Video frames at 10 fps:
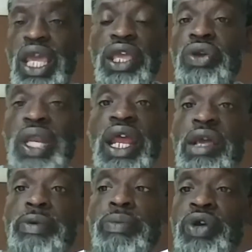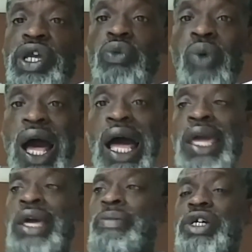And you're not able to bring it. Why?
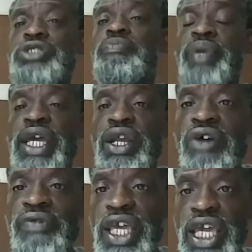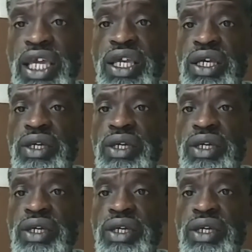Because you're playing off key.